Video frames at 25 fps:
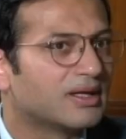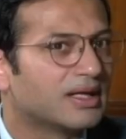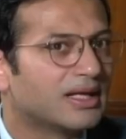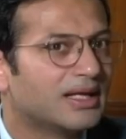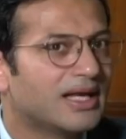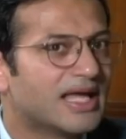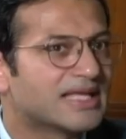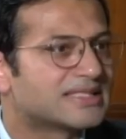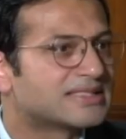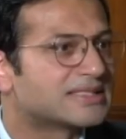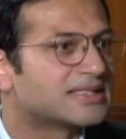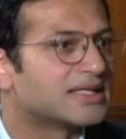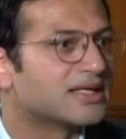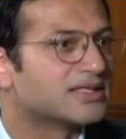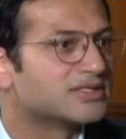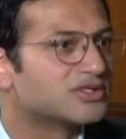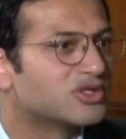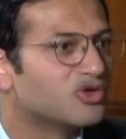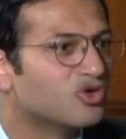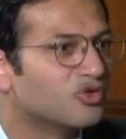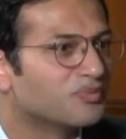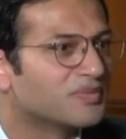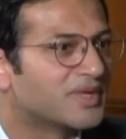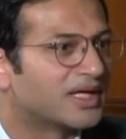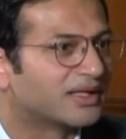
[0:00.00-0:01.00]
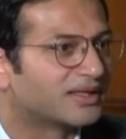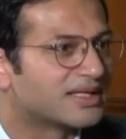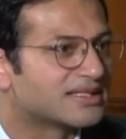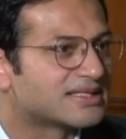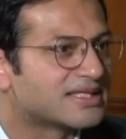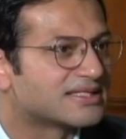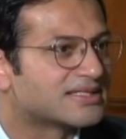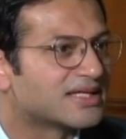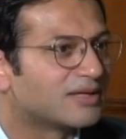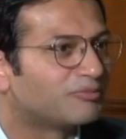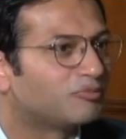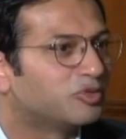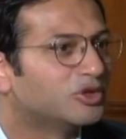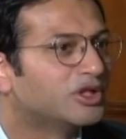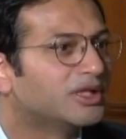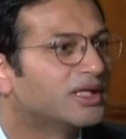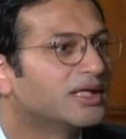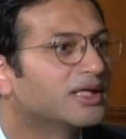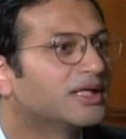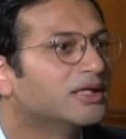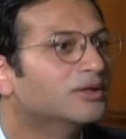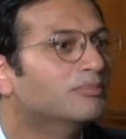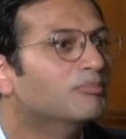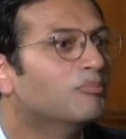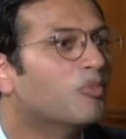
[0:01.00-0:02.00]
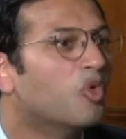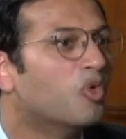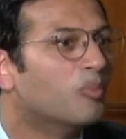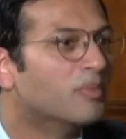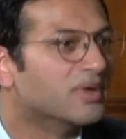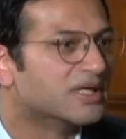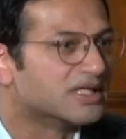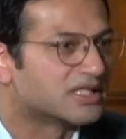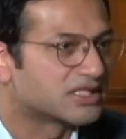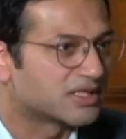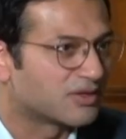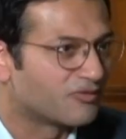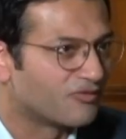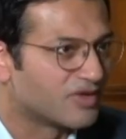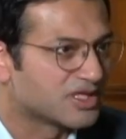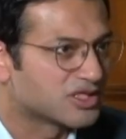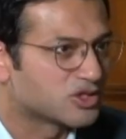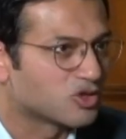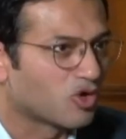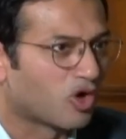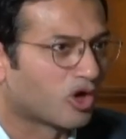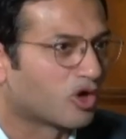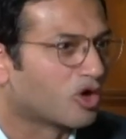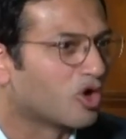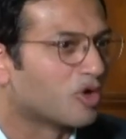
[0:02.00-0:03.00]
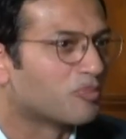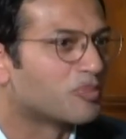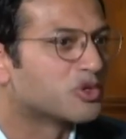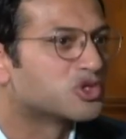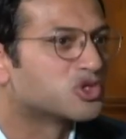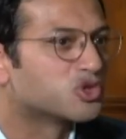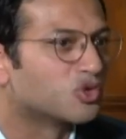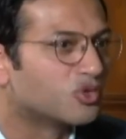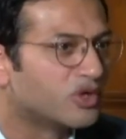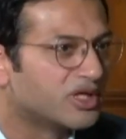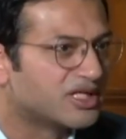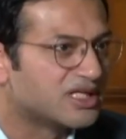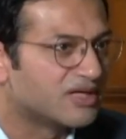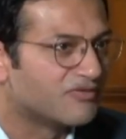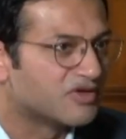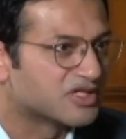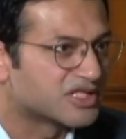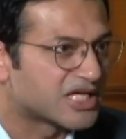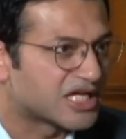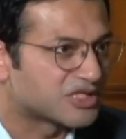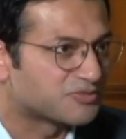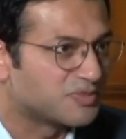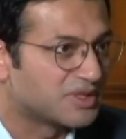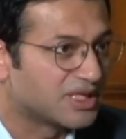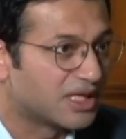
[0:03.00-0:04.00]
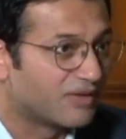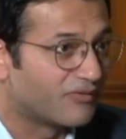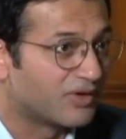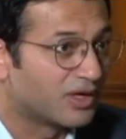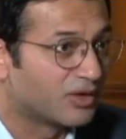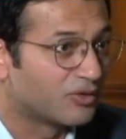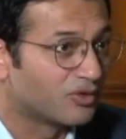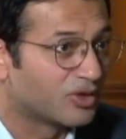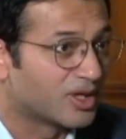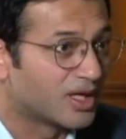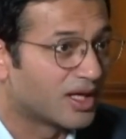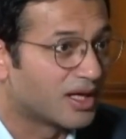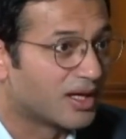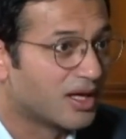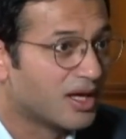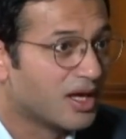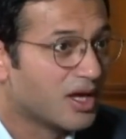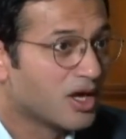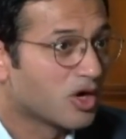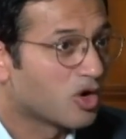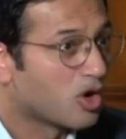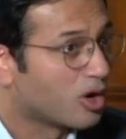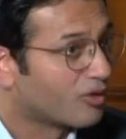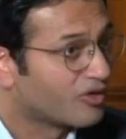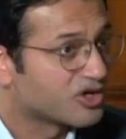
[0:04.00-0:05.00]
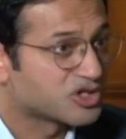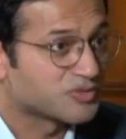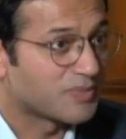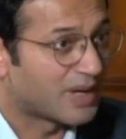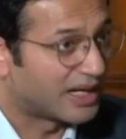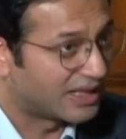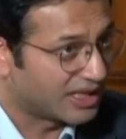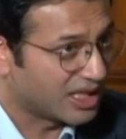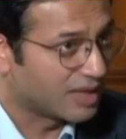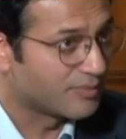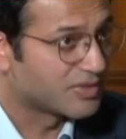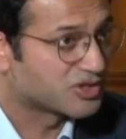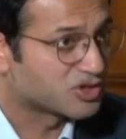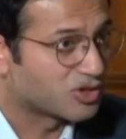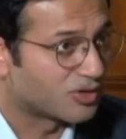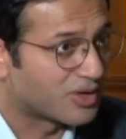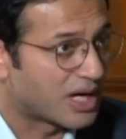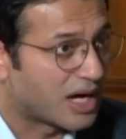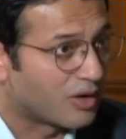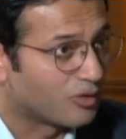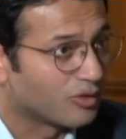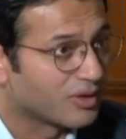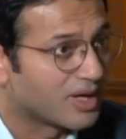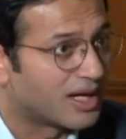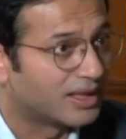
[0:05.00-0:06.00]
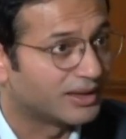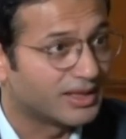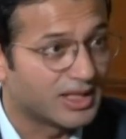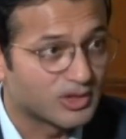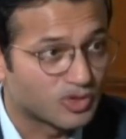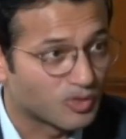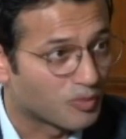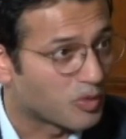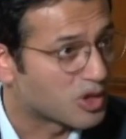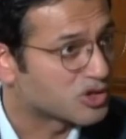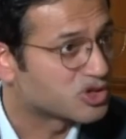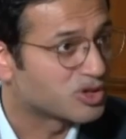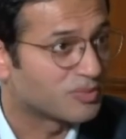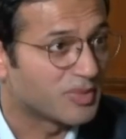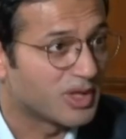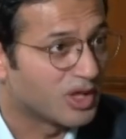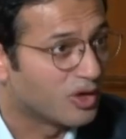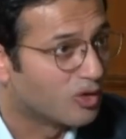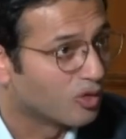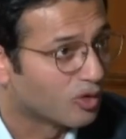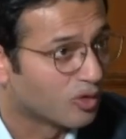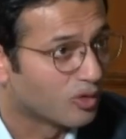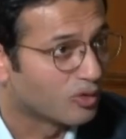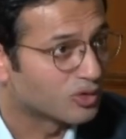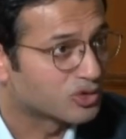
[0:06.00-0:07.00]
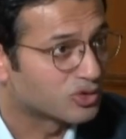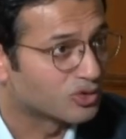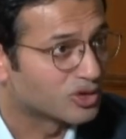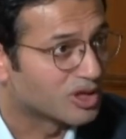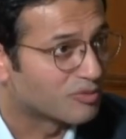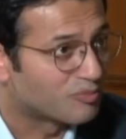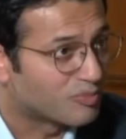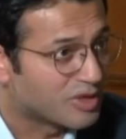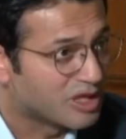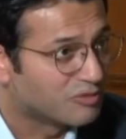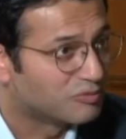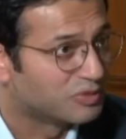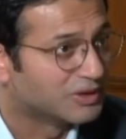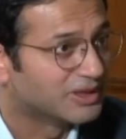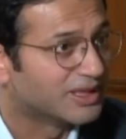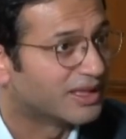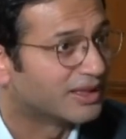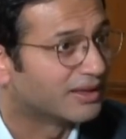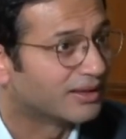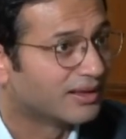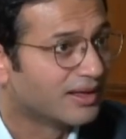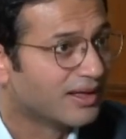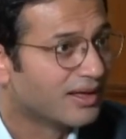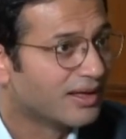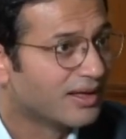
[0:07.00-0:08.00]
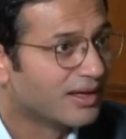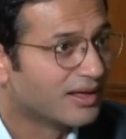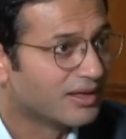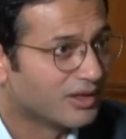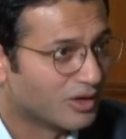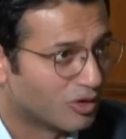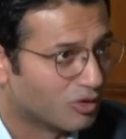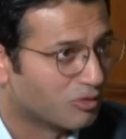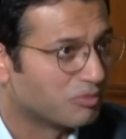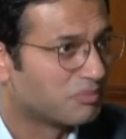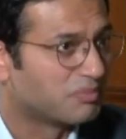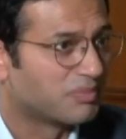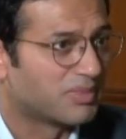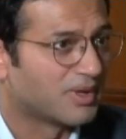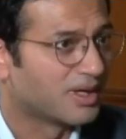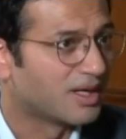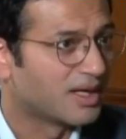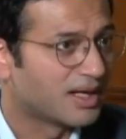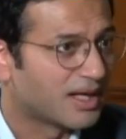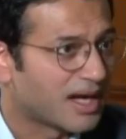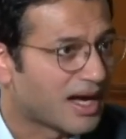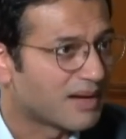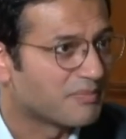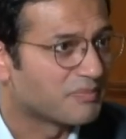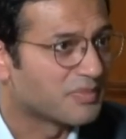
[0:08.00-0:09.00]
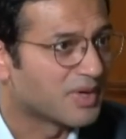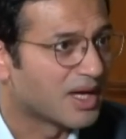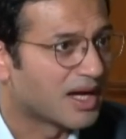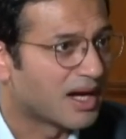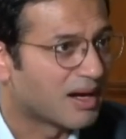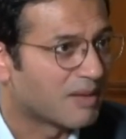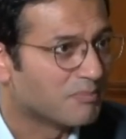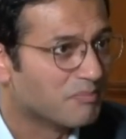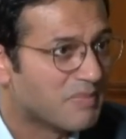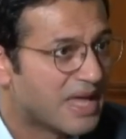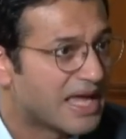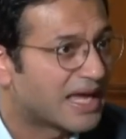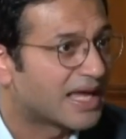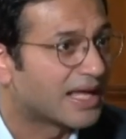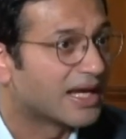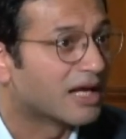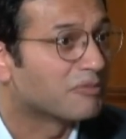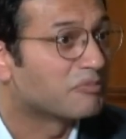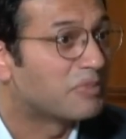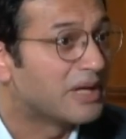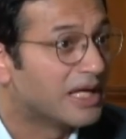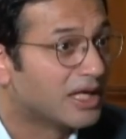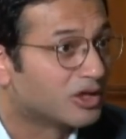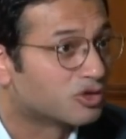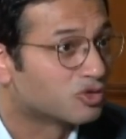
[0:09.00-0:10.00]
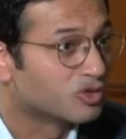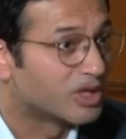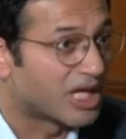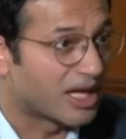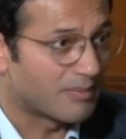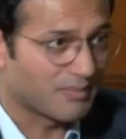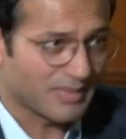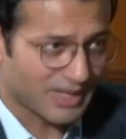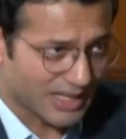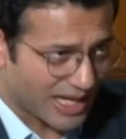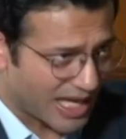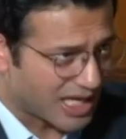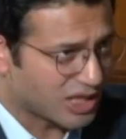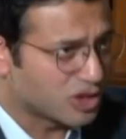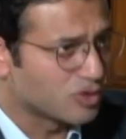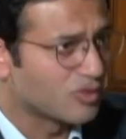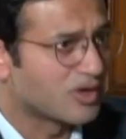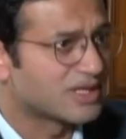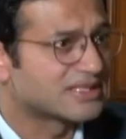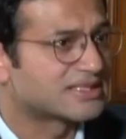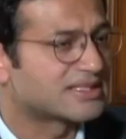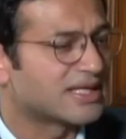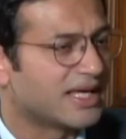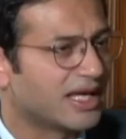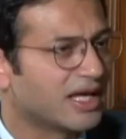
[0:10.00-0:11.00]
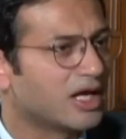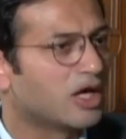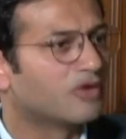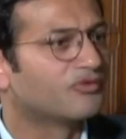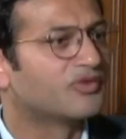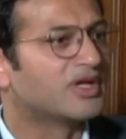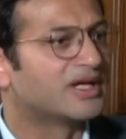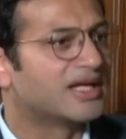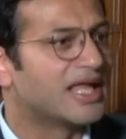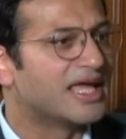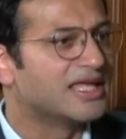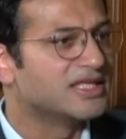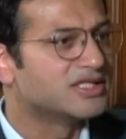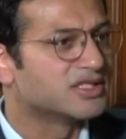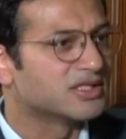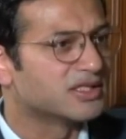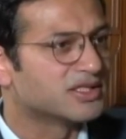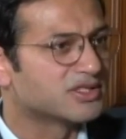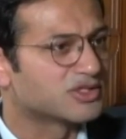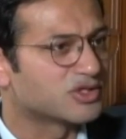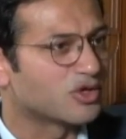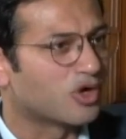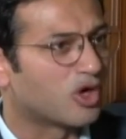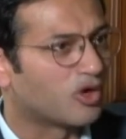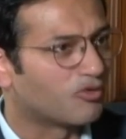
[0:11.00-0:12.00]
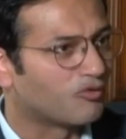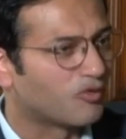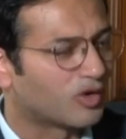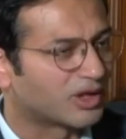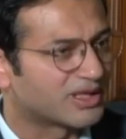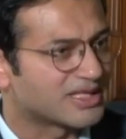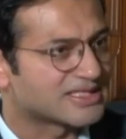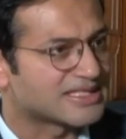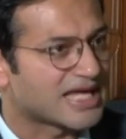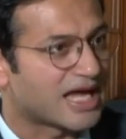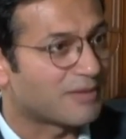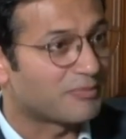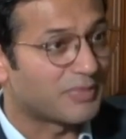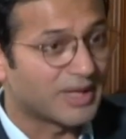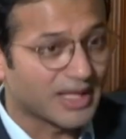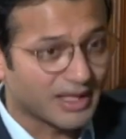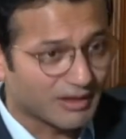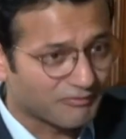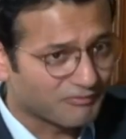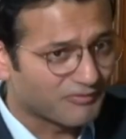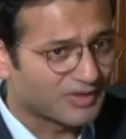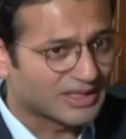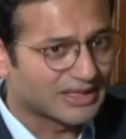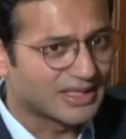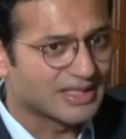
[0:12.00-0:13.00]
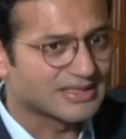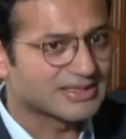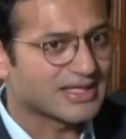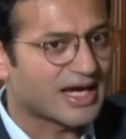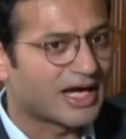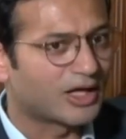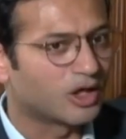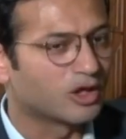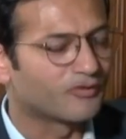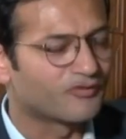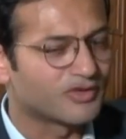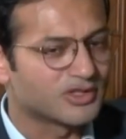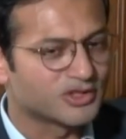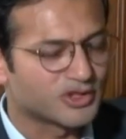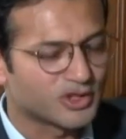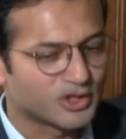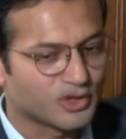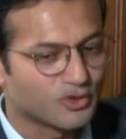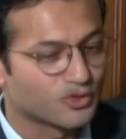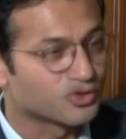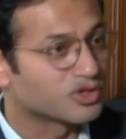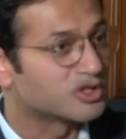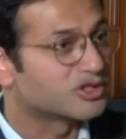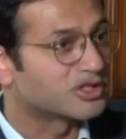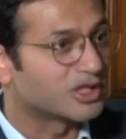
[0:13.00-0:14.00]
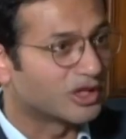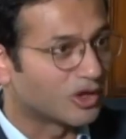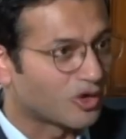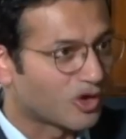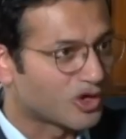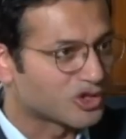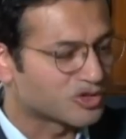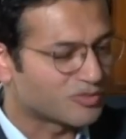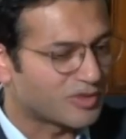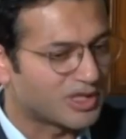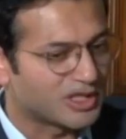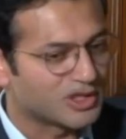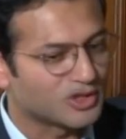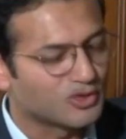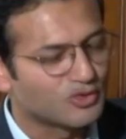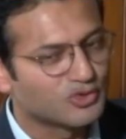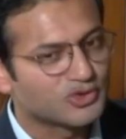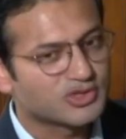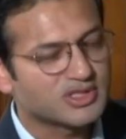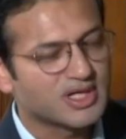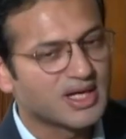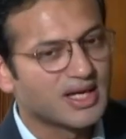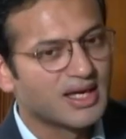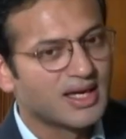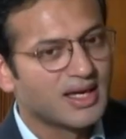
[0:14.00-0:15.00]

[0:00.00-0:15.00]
let's assume that this is a political movement or an opportunity which has been given to the Congress party and Mr. Rahul Gandhi to possibly go to the people and make an appeal to them, like you are saying, of the dangers of what is happening with this kind of institutions and laws being used.